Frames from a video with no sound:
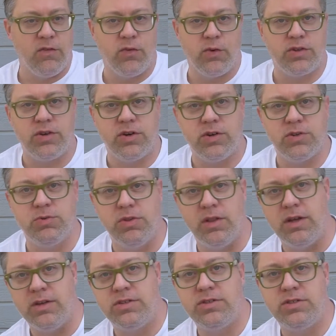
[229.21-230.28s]
four thirds with
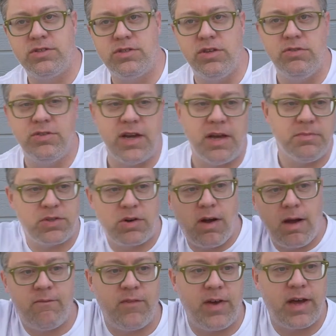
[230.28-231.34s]
a 2x
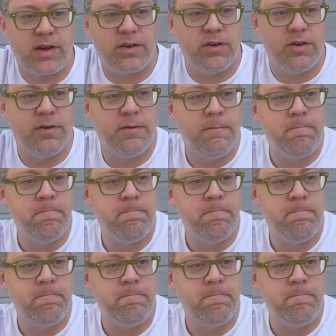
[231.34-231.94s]
crop factor,